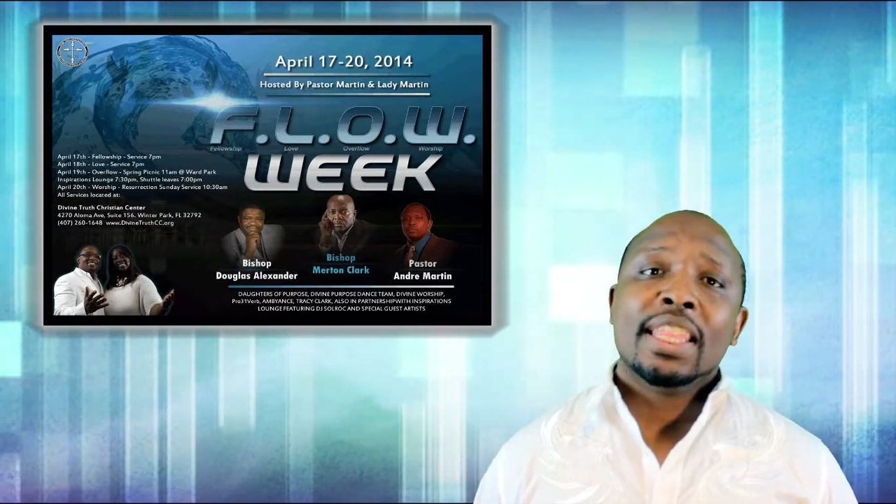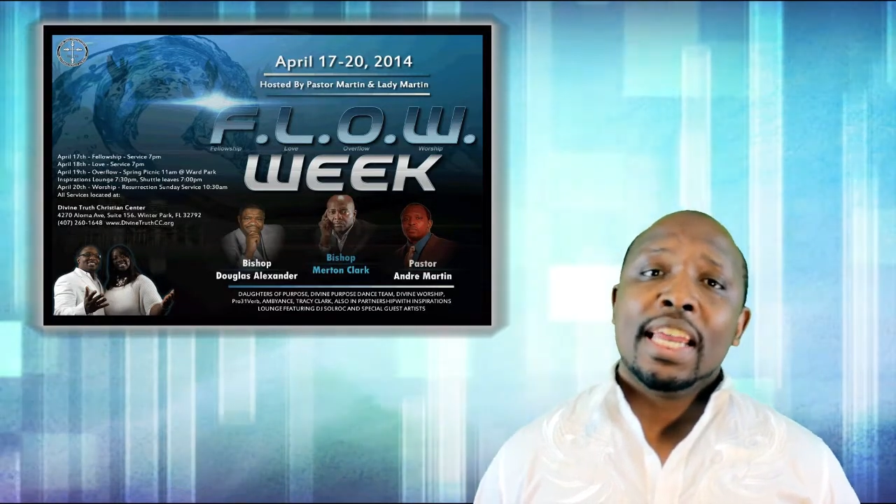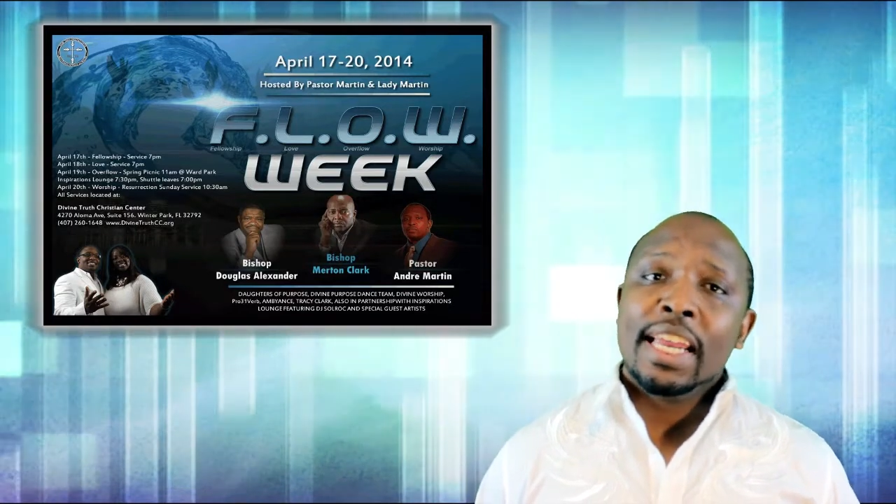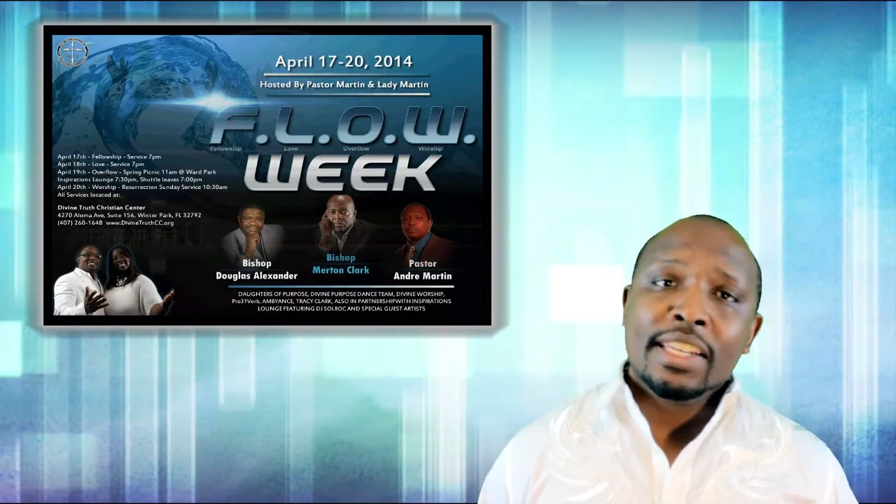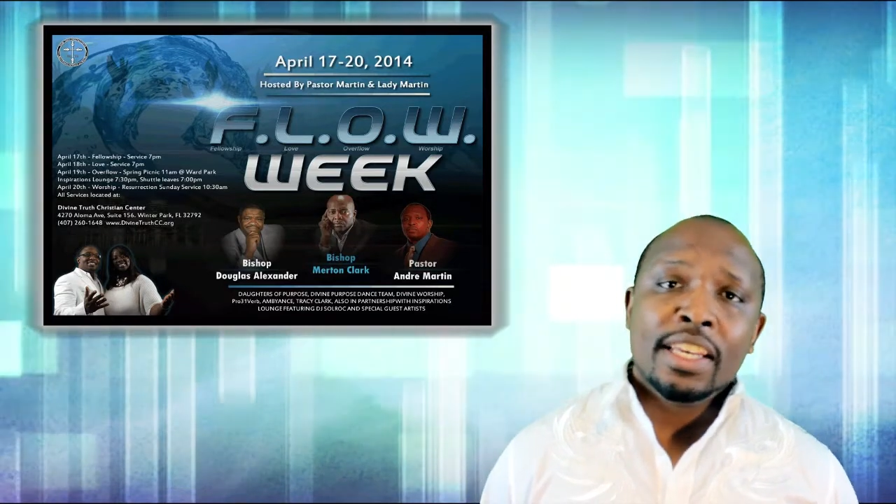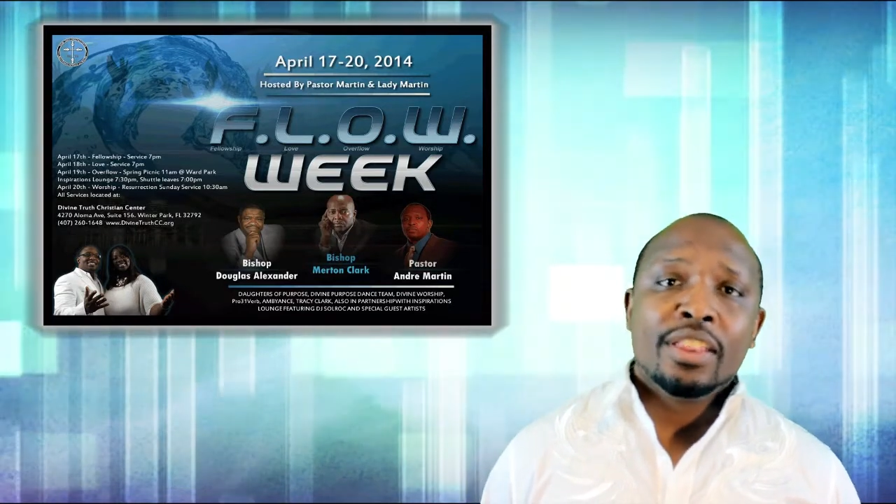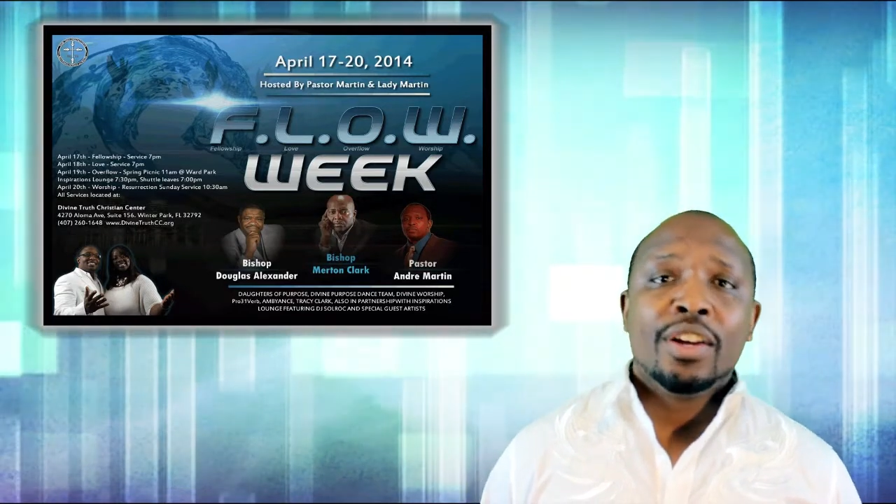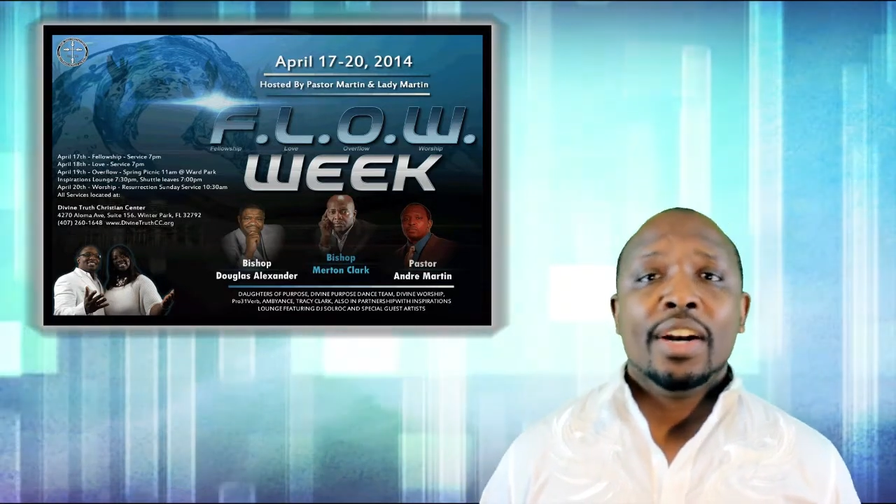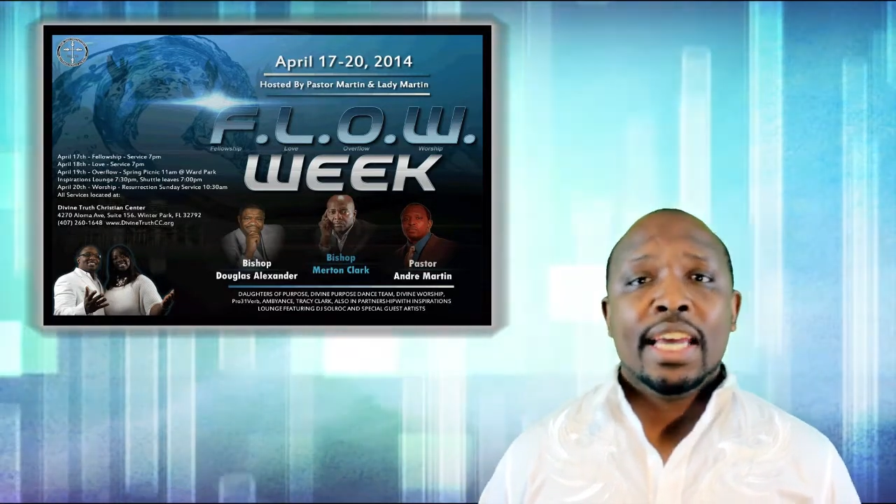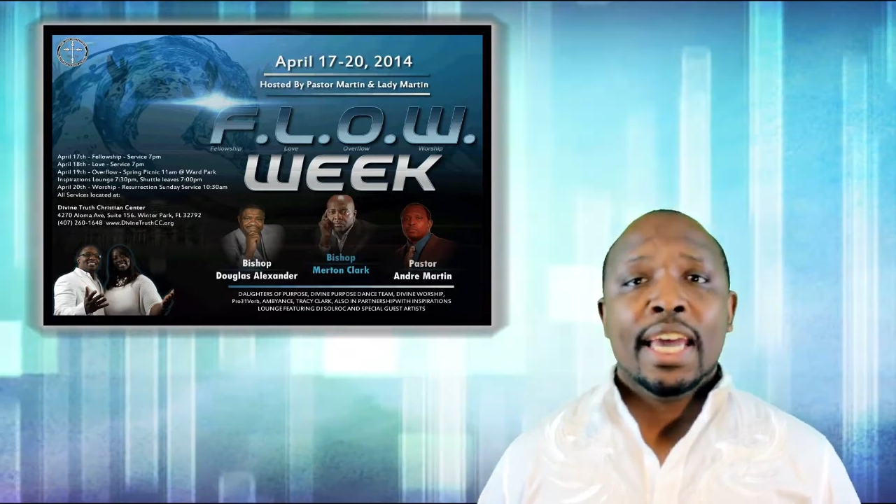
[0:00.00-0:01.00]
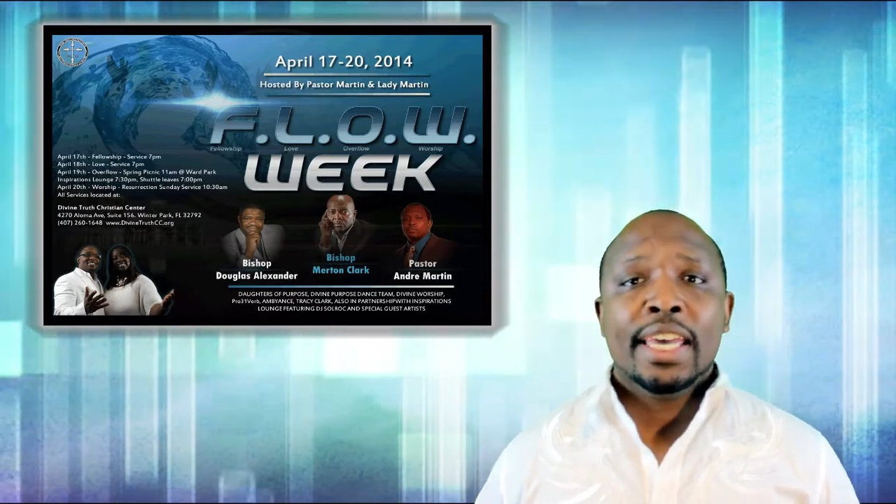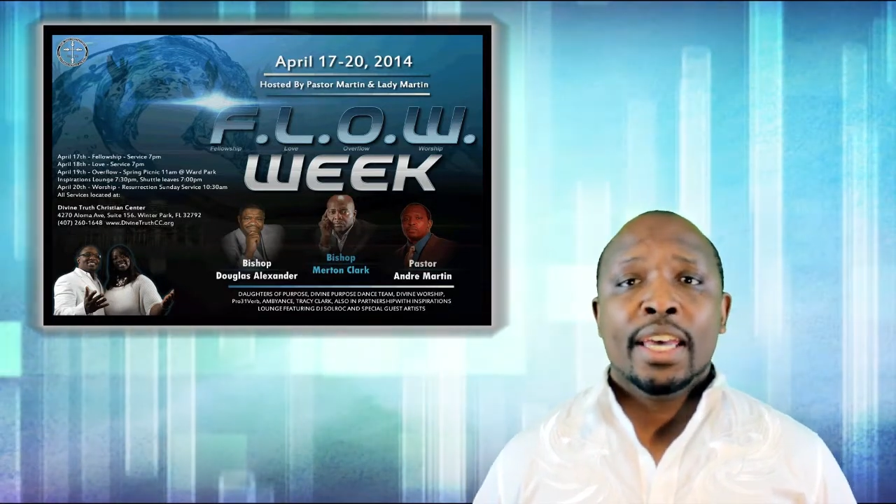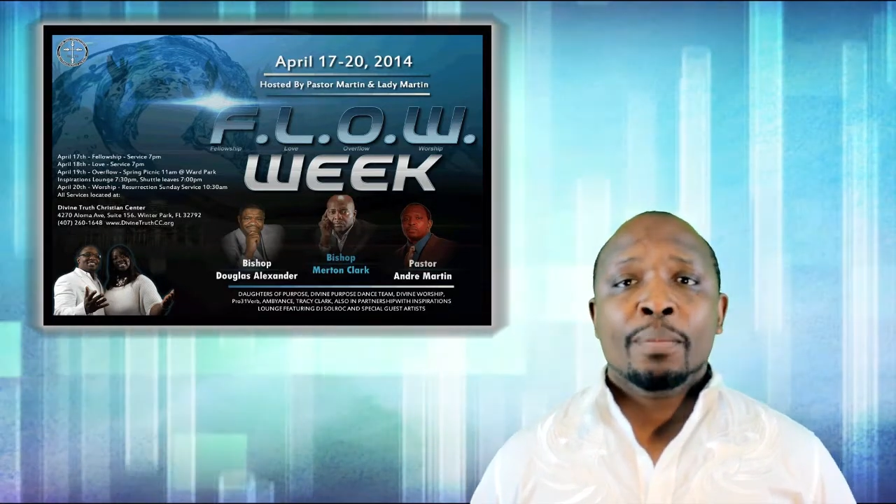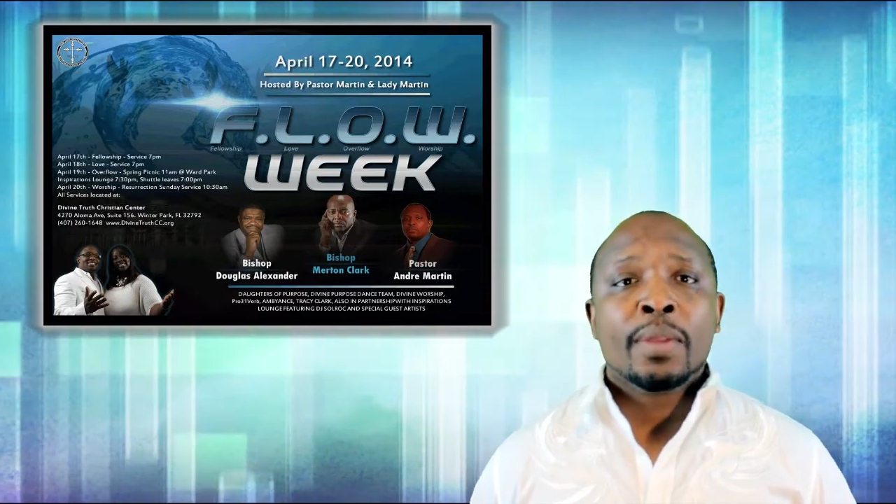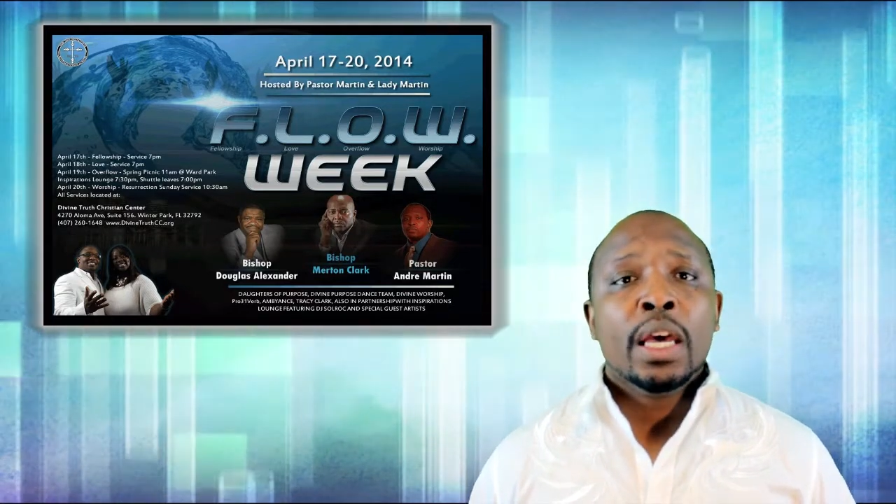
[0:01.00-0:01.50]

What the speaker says: at 10:30 a.m.,